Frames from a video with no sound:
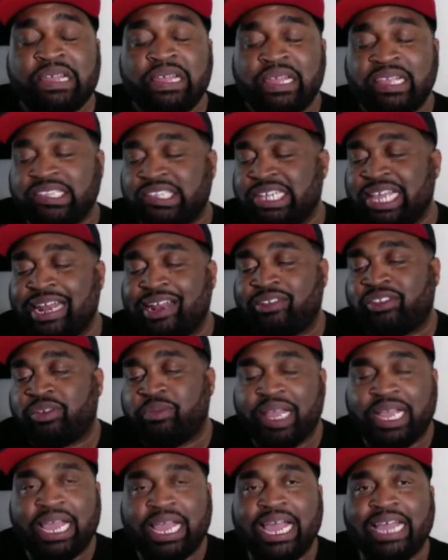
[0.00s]
Shout out to
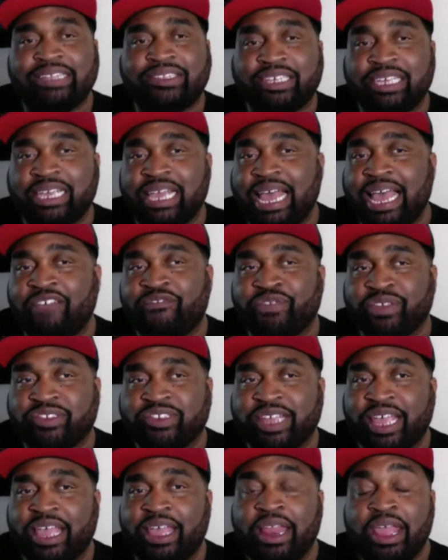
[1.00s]
my guy T.I. for
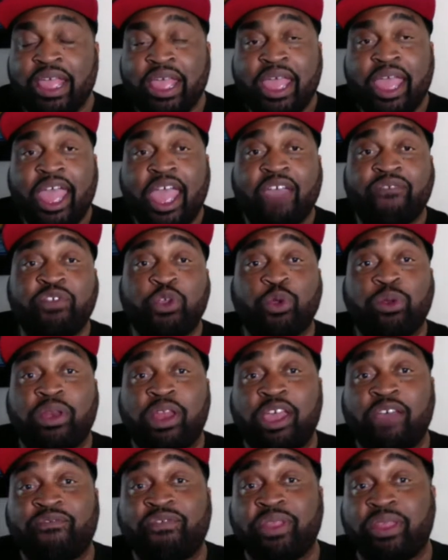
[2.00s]
saying, if you
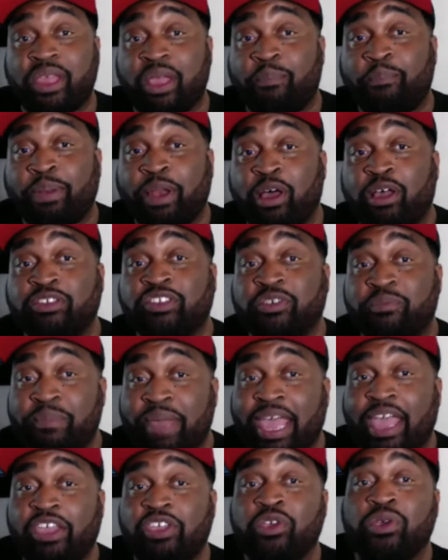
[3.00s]
live for the applause of
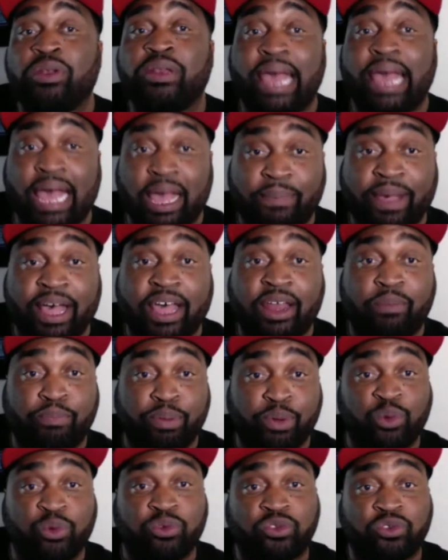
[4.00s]
man, you'll die by the
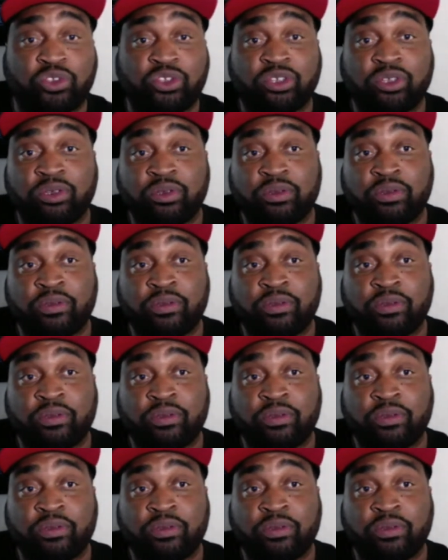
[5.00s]
booze.